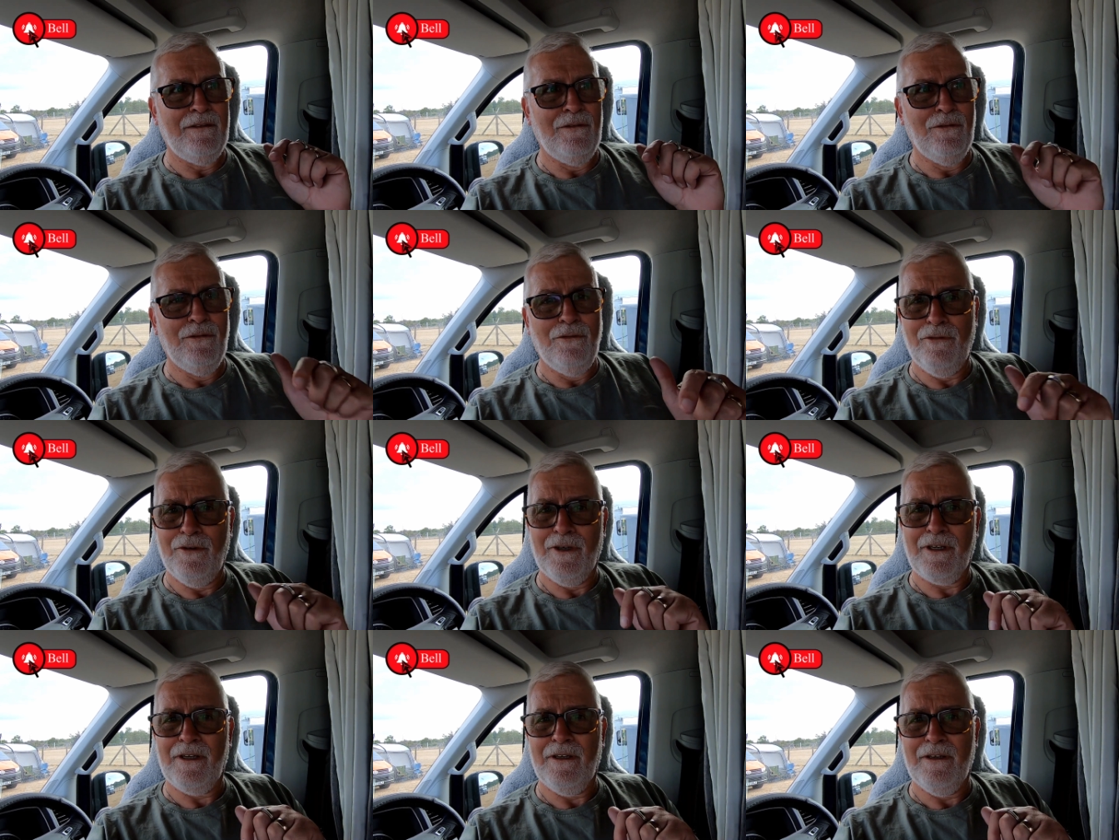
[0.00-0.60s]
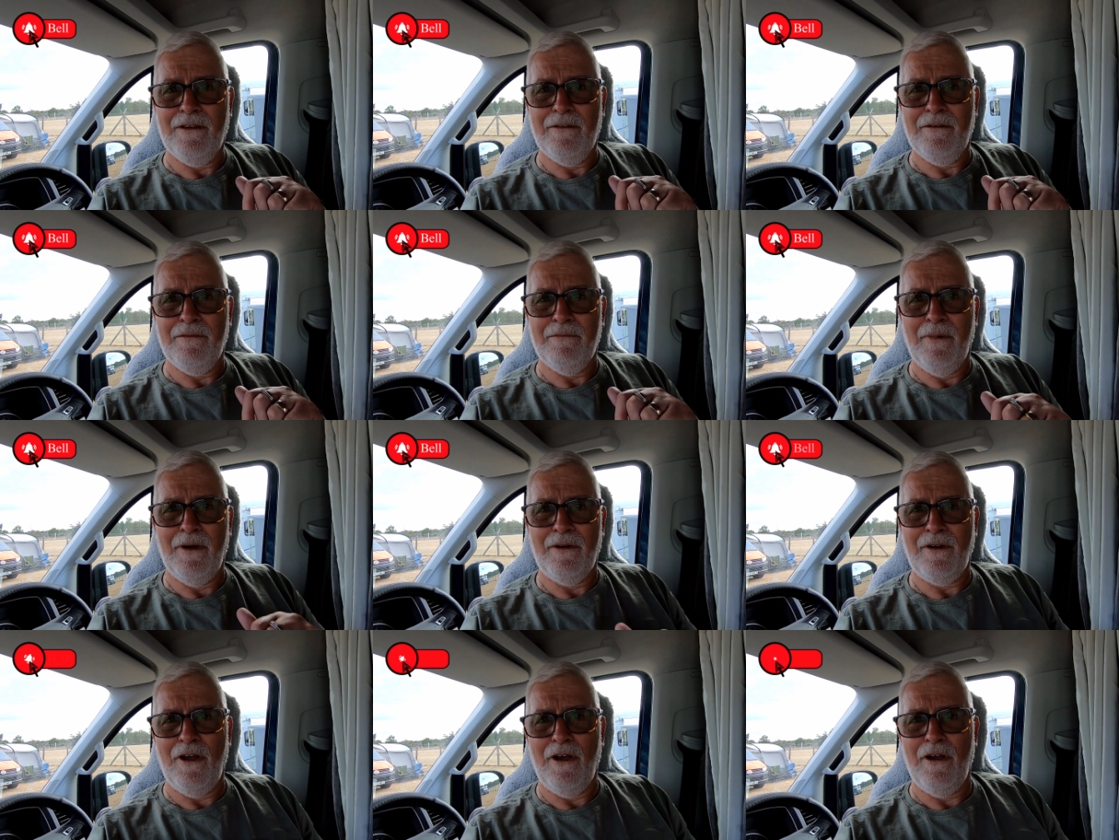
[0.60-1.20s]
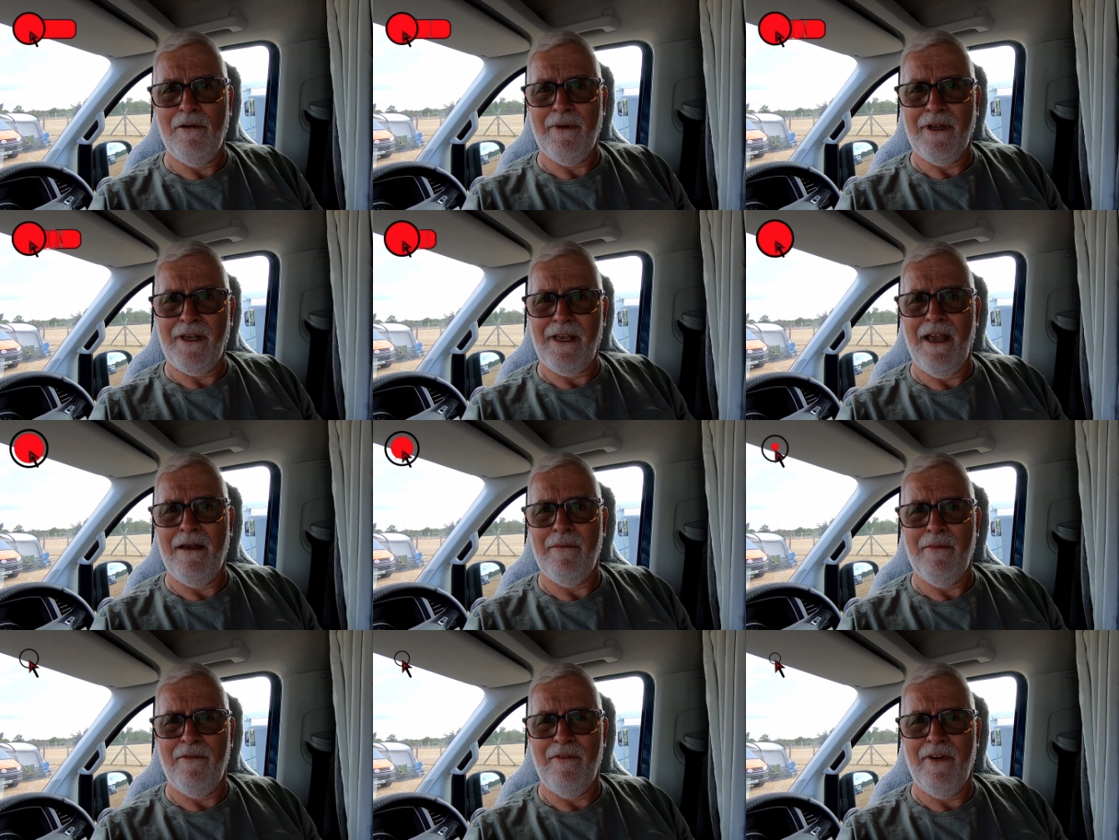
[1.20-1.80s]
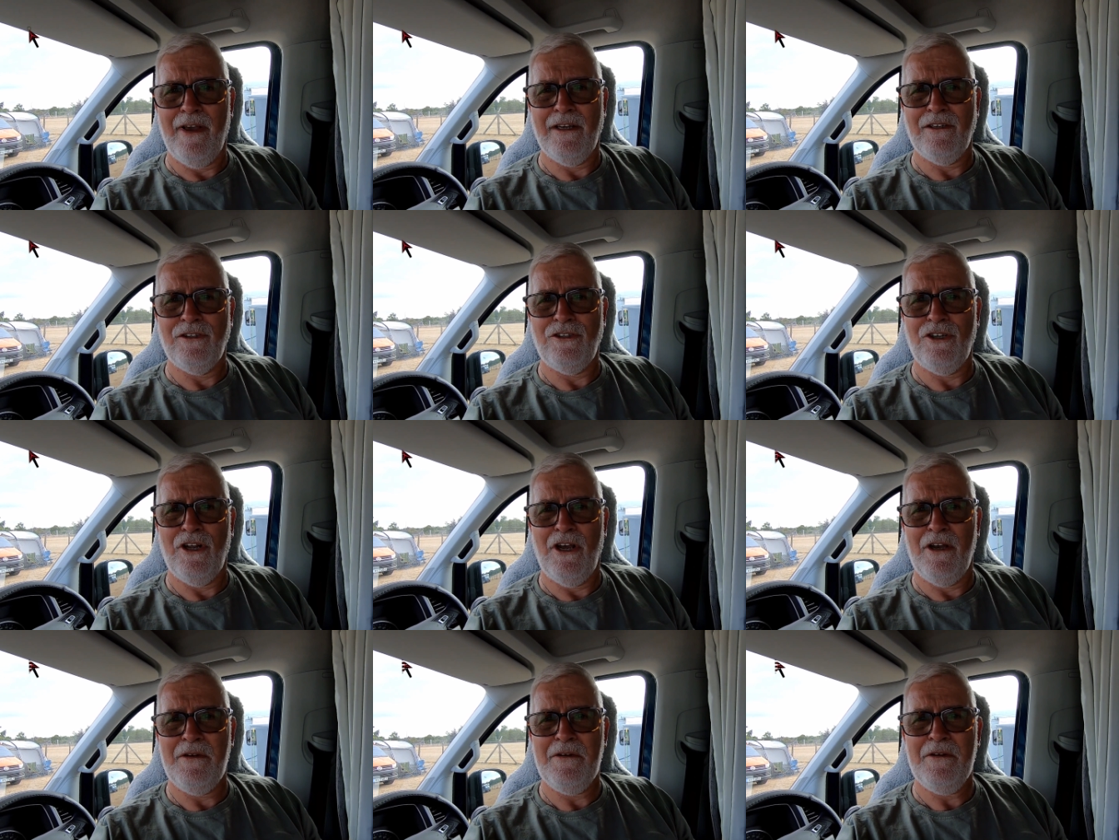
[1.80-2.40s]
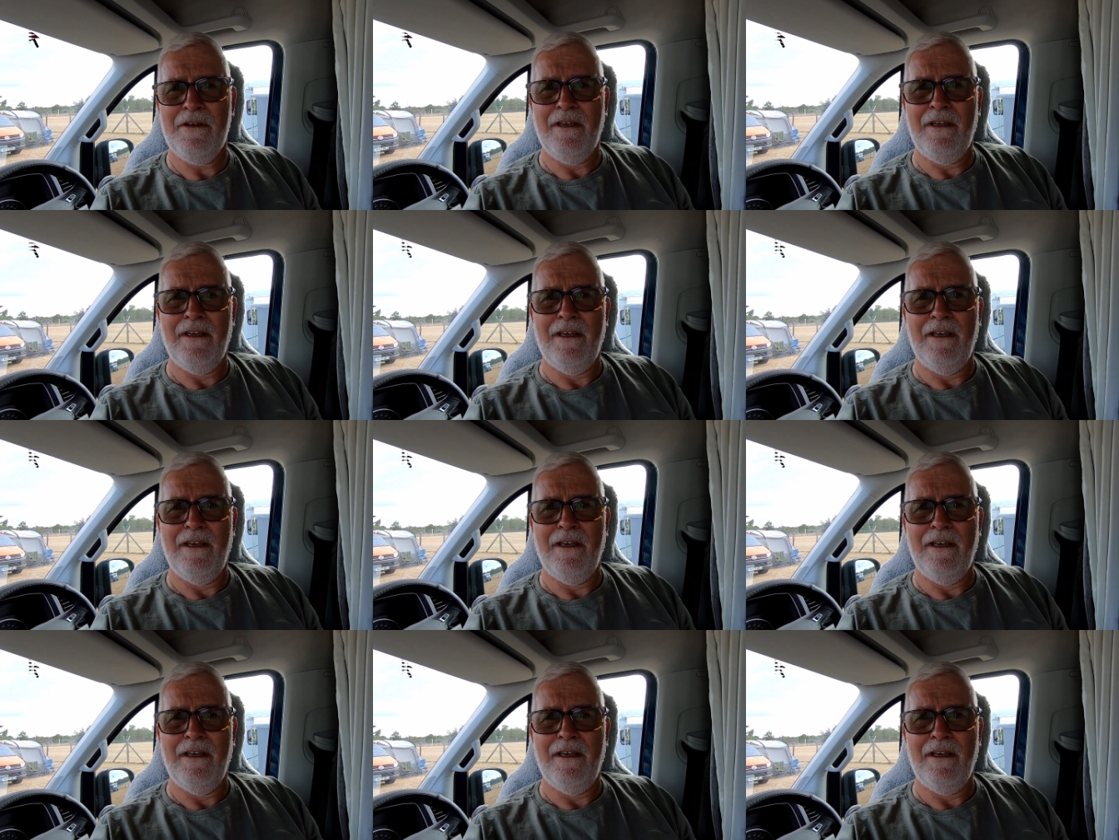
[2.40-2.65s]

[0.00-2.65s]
Norfolk motorhome and campervan show